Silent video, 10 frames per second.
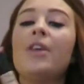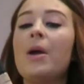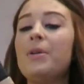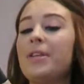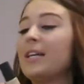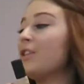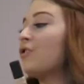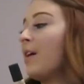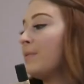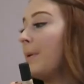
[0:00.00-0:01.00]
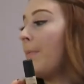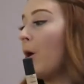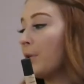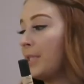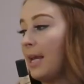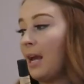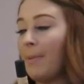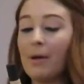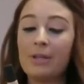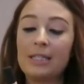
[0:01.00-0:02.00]
The only thing that drives me potty
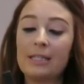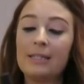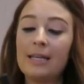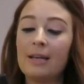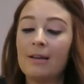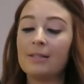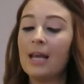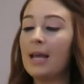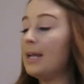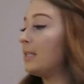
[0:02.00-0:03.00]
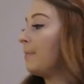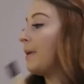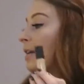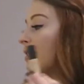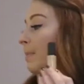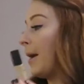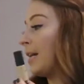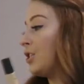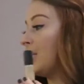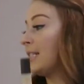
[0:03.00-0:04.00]
about these concealers is that because the
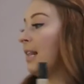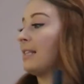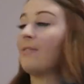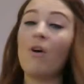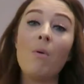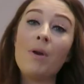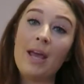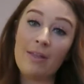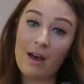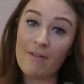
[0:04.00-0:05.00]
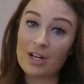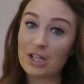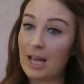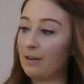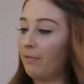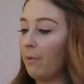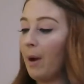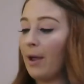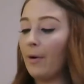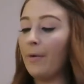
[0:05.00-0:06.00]
packaging is glass, I've got one here that I've actually had for a
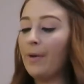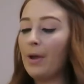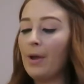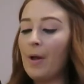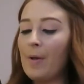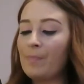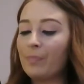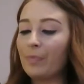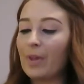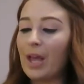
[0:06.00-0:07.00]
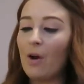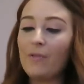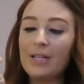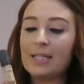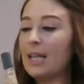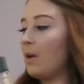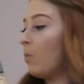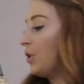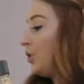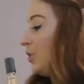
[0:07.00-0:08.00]
while. Obviously,
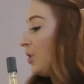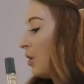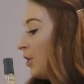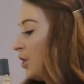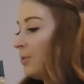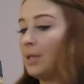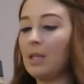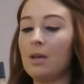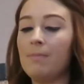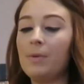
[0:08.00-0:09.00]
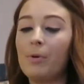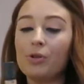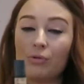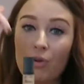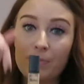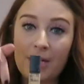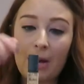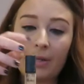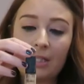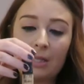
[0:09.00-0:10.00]
once you start using them, the product drops
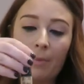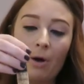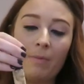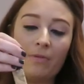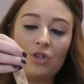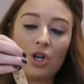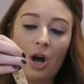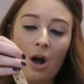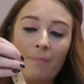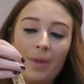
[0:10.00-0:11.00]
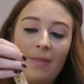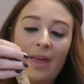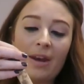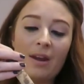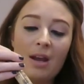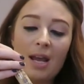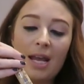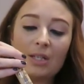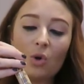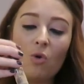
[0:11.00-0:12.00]
down into the bottom of the jar, and then
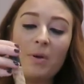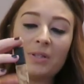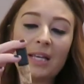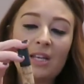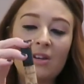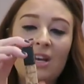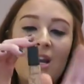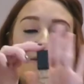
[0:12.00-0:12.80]
it's almost like you can